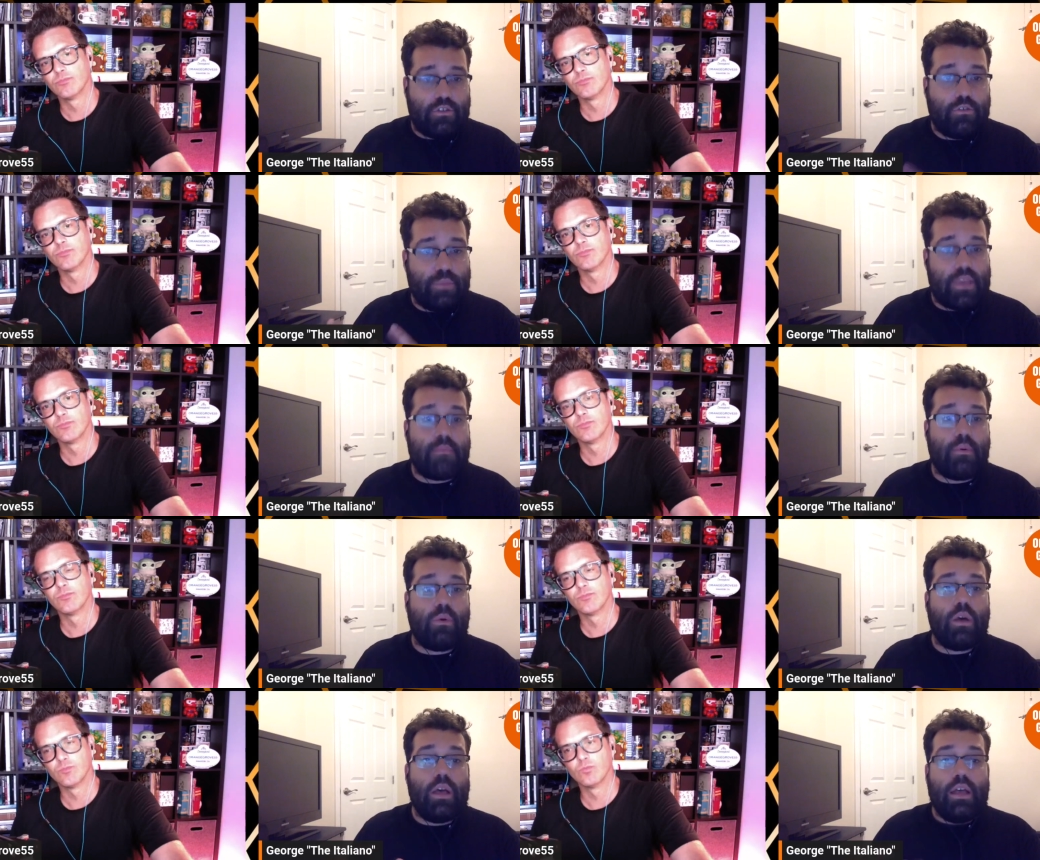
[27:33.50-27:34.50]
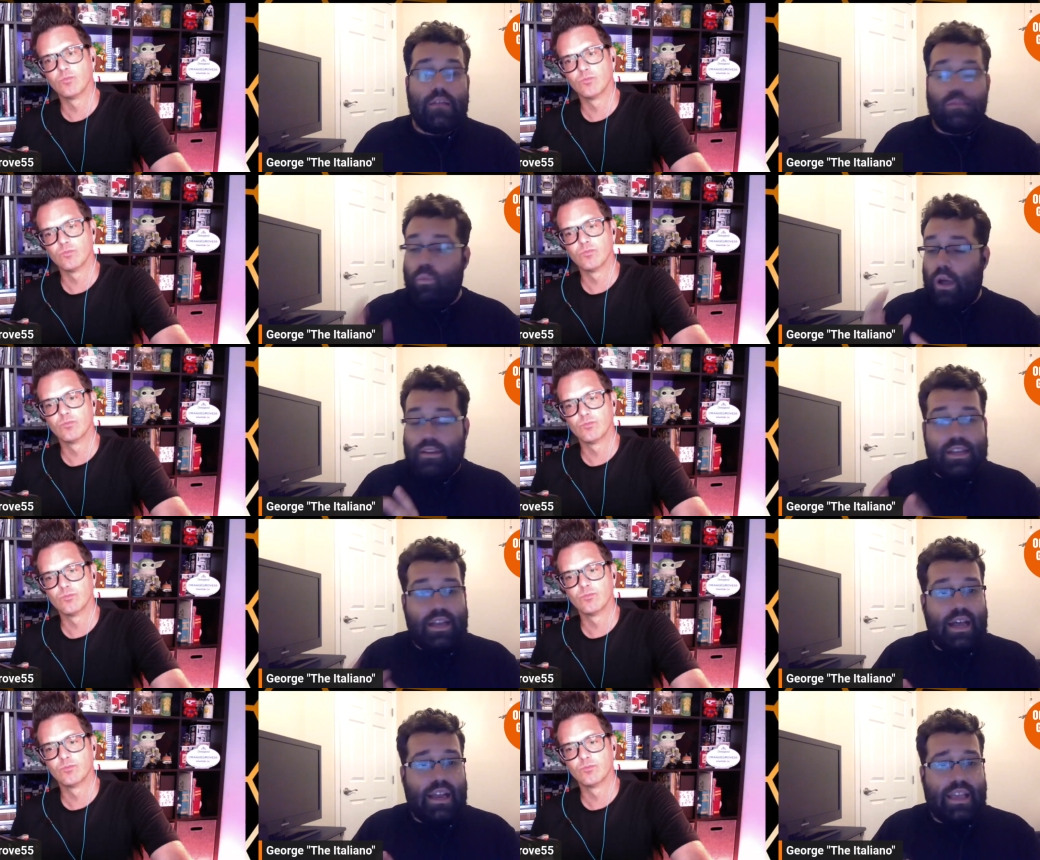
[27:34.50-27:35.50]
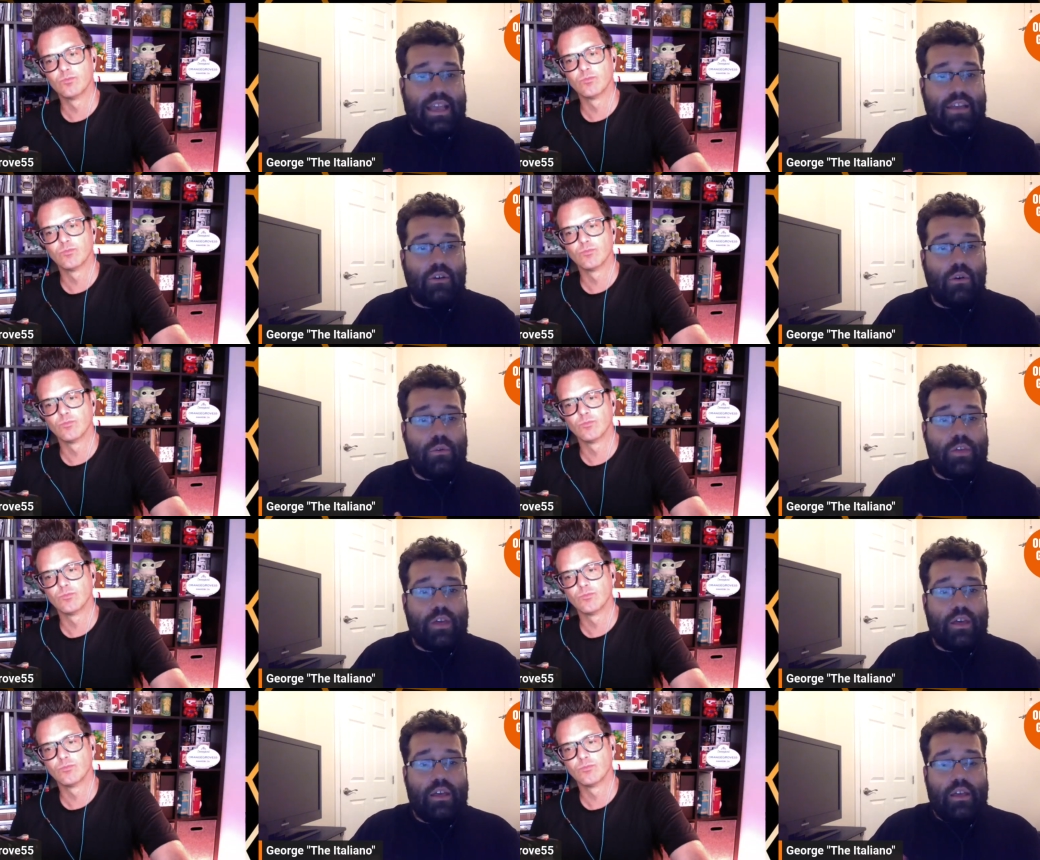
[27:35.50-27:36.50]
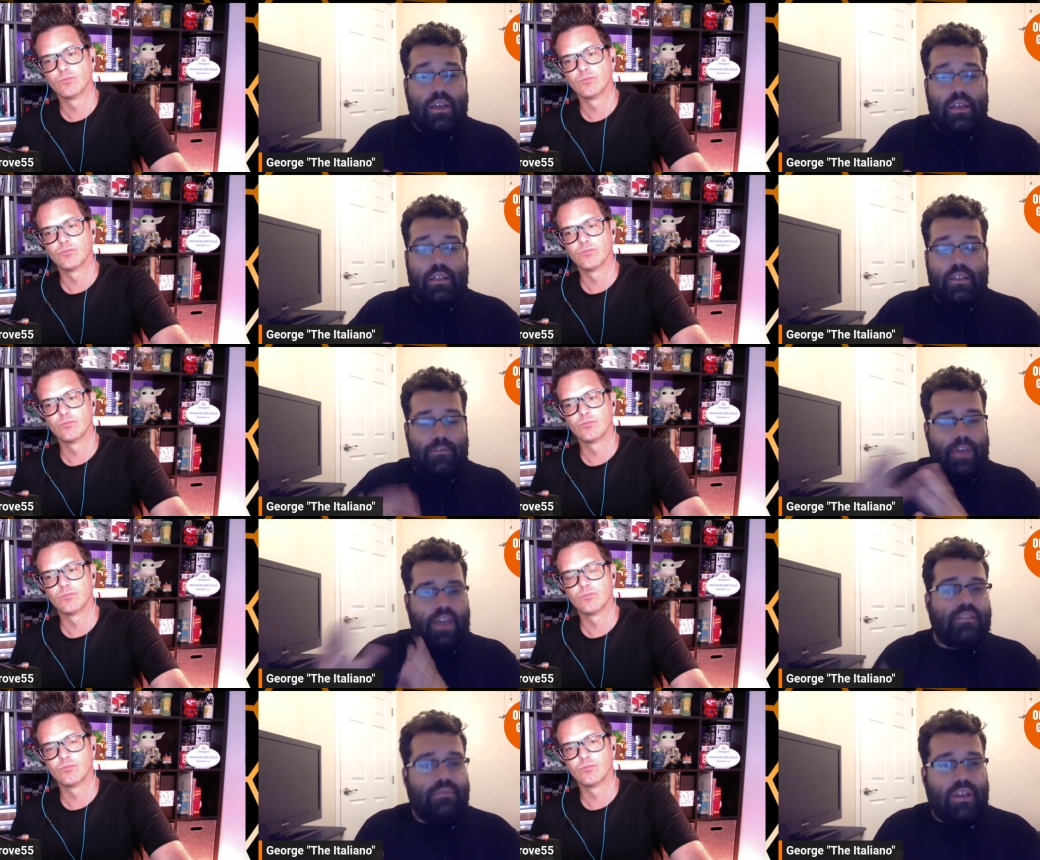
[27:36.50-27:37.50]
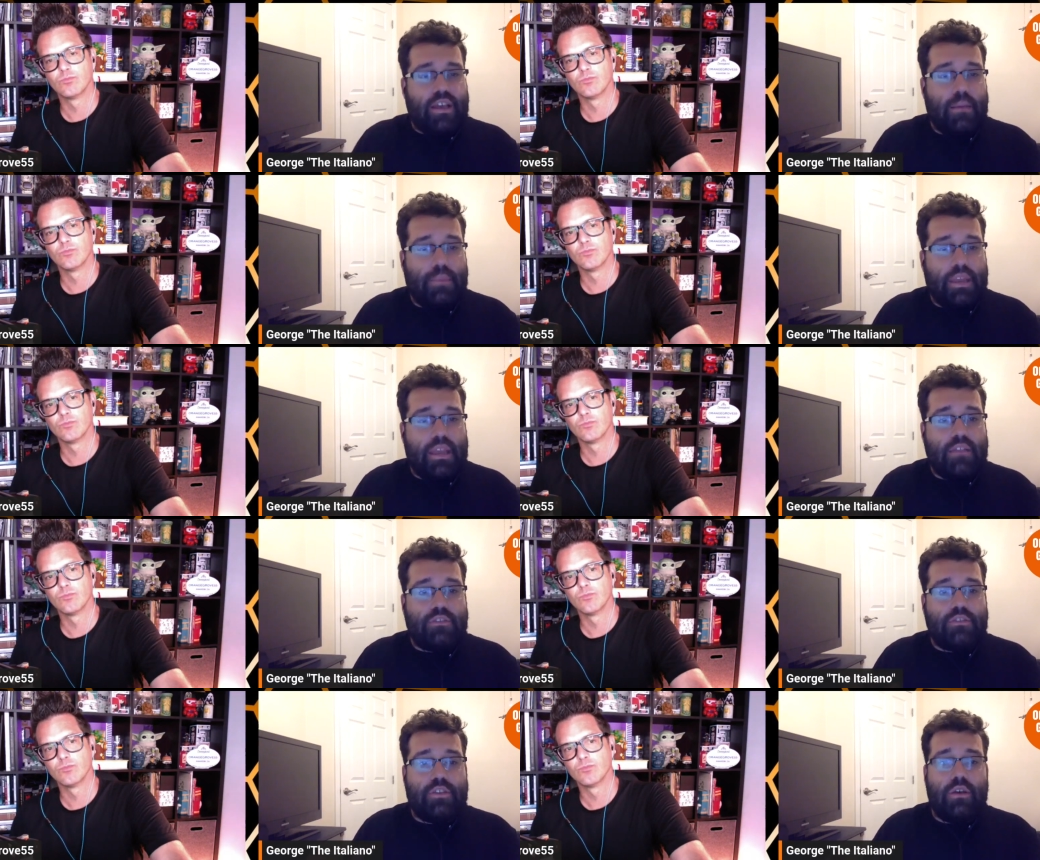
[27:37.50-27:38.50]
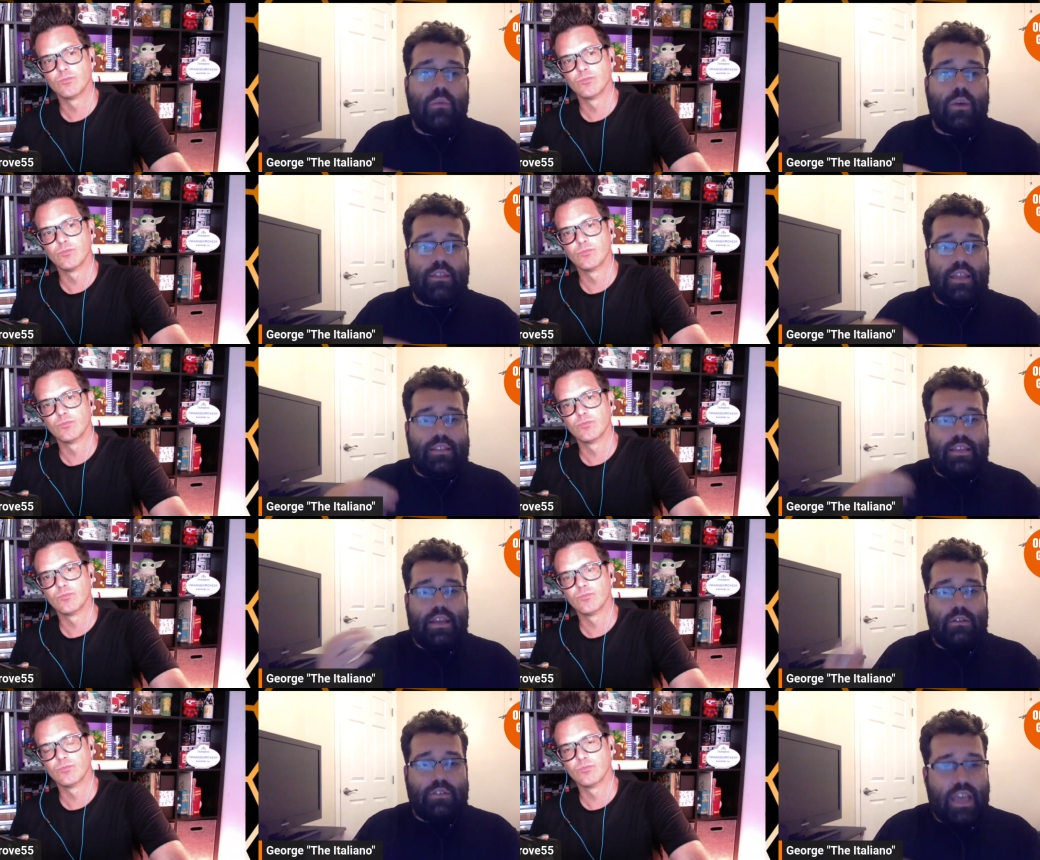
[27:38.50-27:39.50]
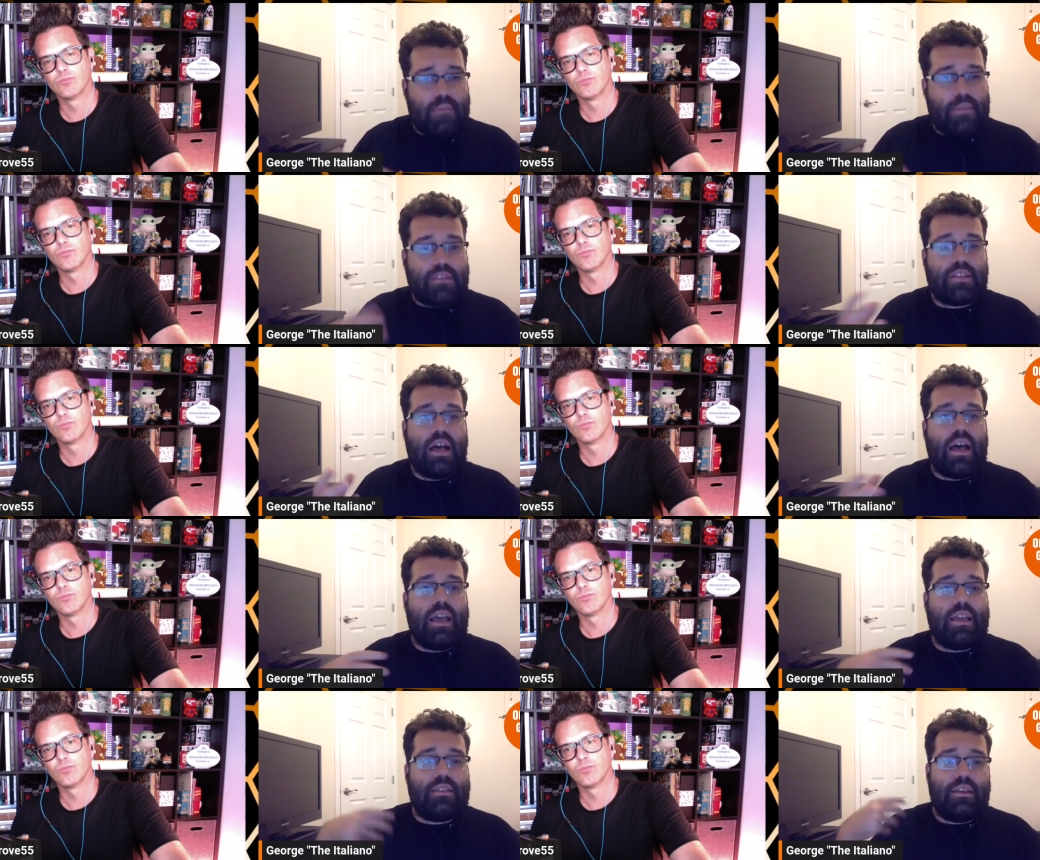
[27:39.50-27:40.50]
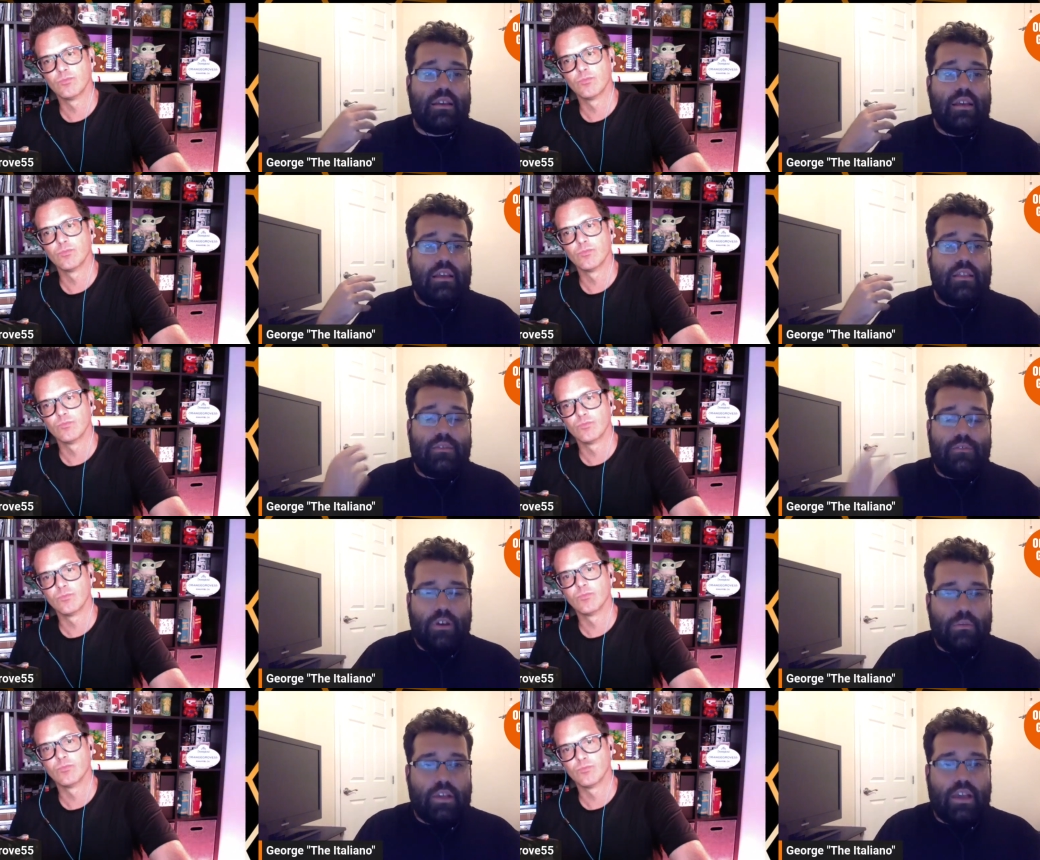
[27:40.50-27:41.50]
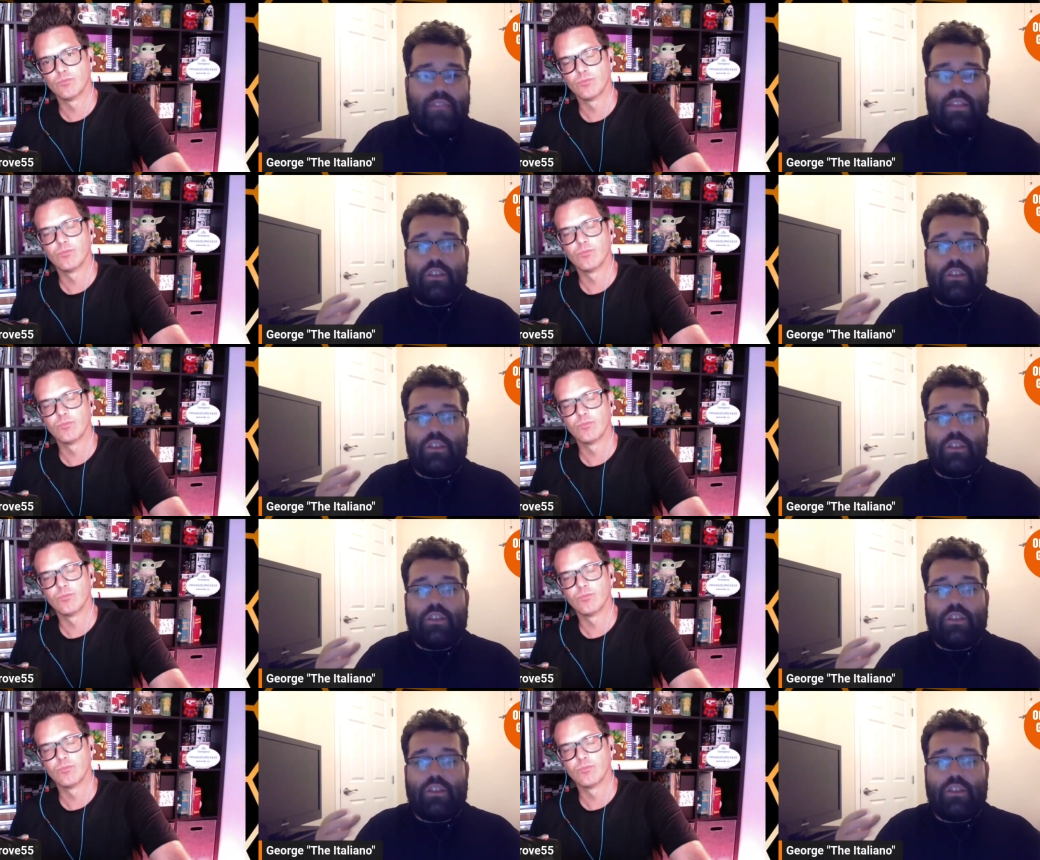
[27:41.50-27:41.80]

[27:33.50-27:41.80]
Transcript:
Speaker 1: people, one to kind of handle the the face of the company, deal with like the entertainment side, the the film side, and then you